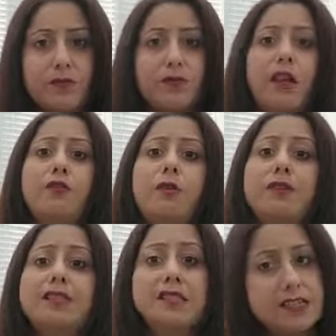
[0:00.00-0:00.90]
There will
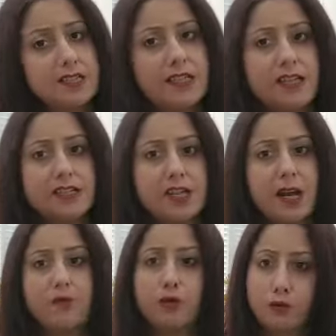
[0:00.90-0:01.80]
be 60 days
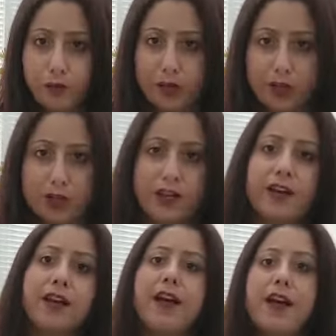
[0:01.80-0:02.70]
time to finish
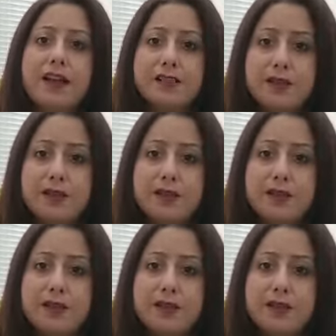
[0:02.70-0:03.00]
and